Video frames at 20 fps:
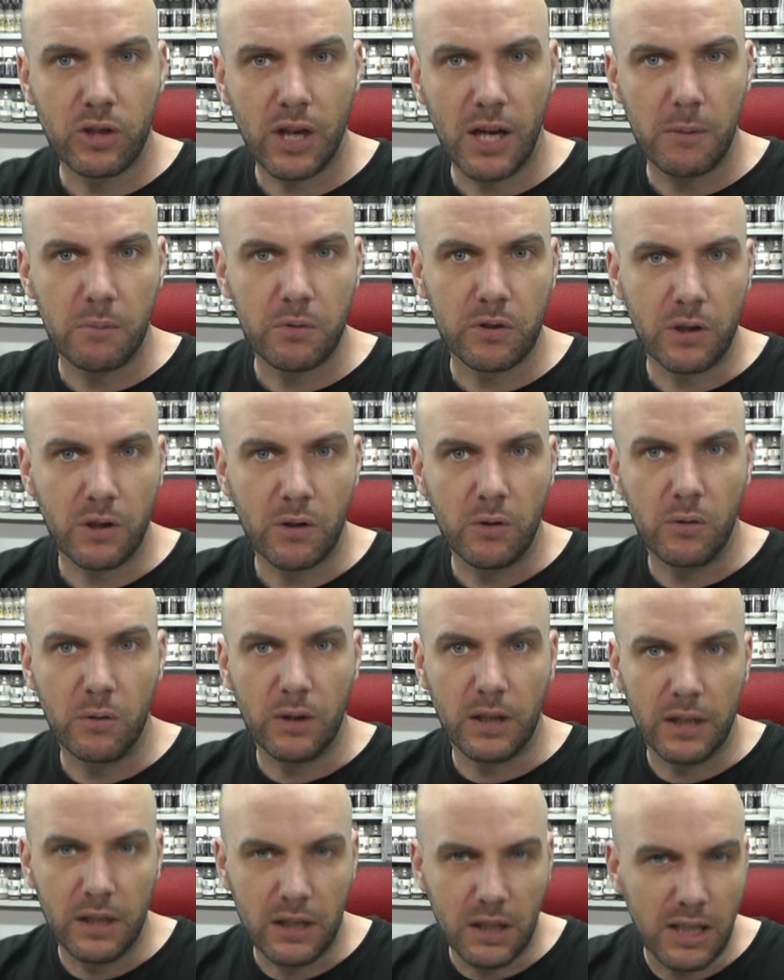shape
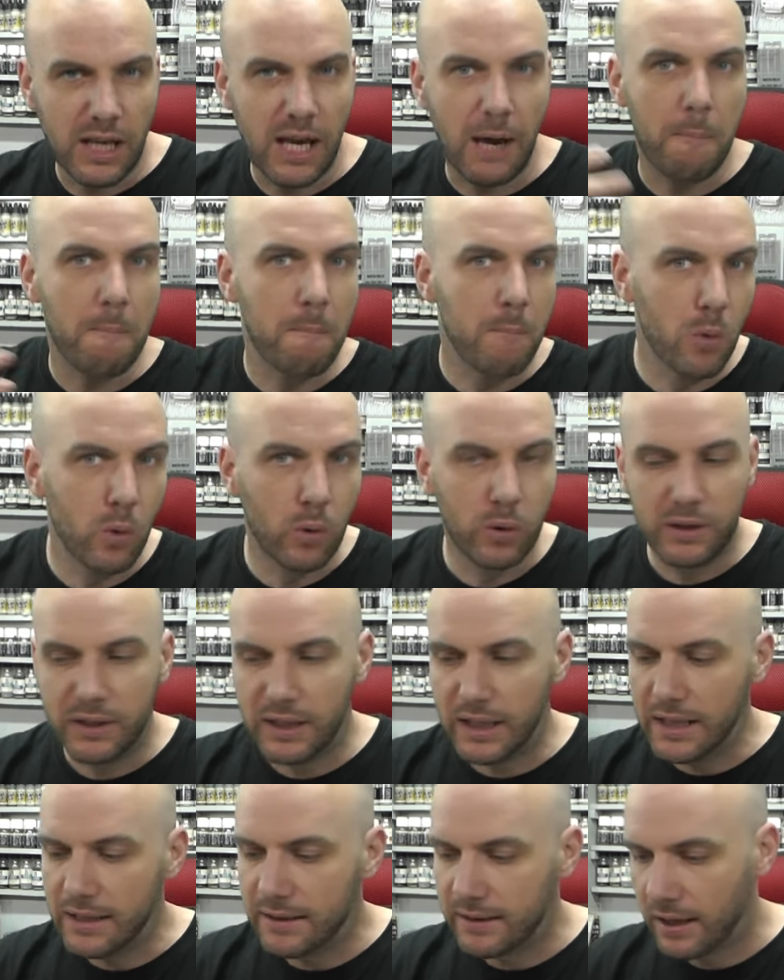so you get more
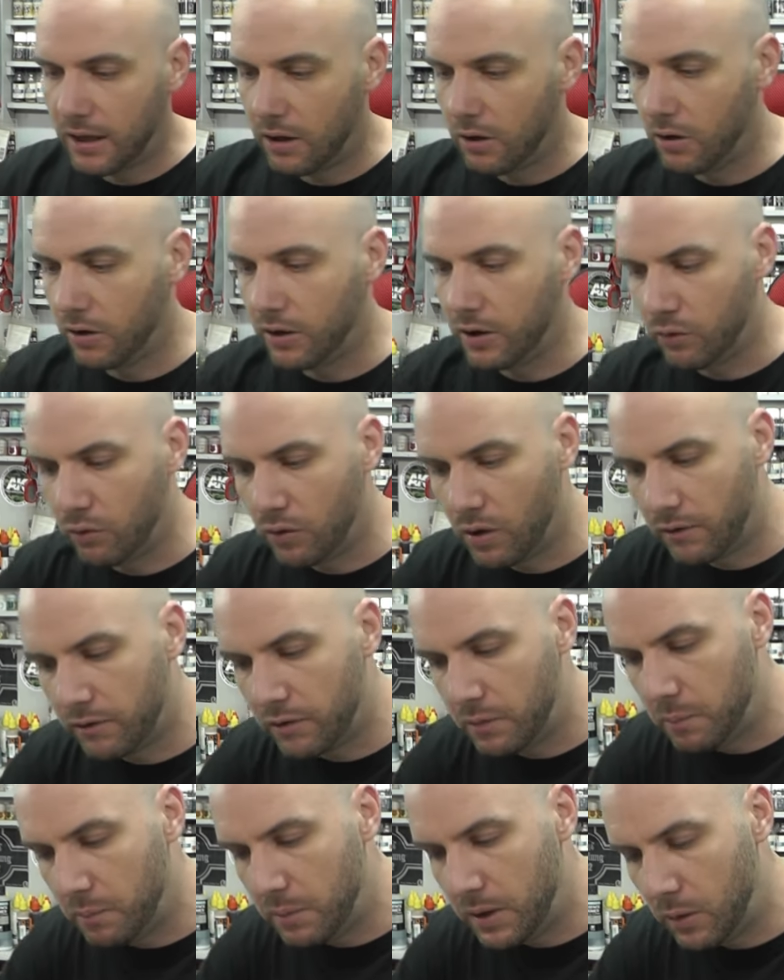detail on it
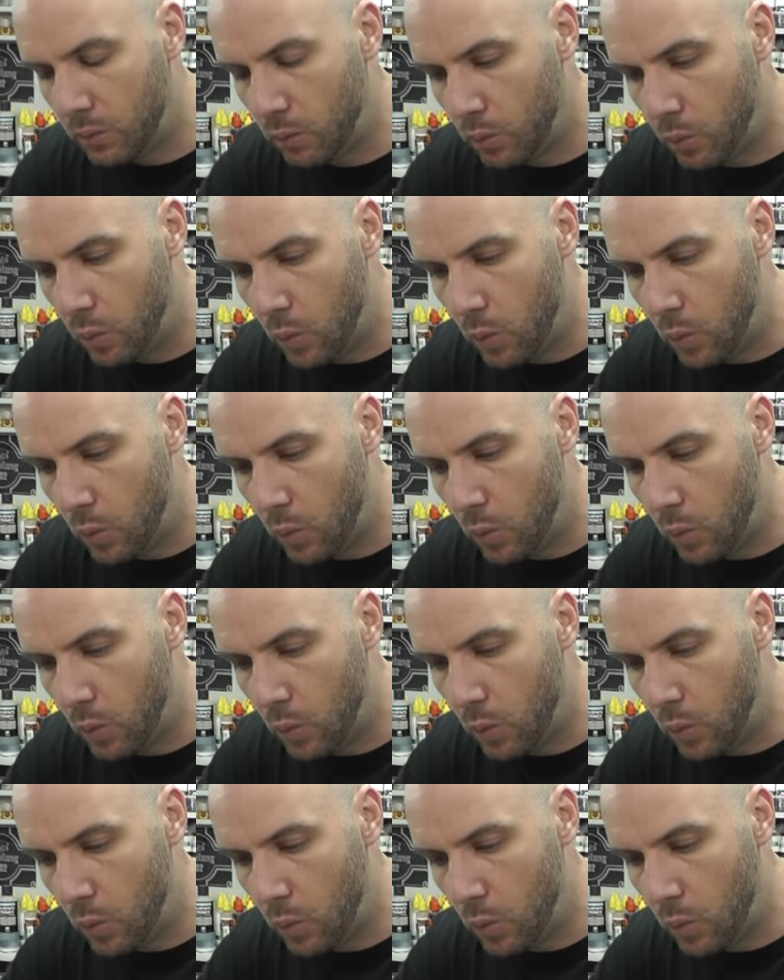rather than being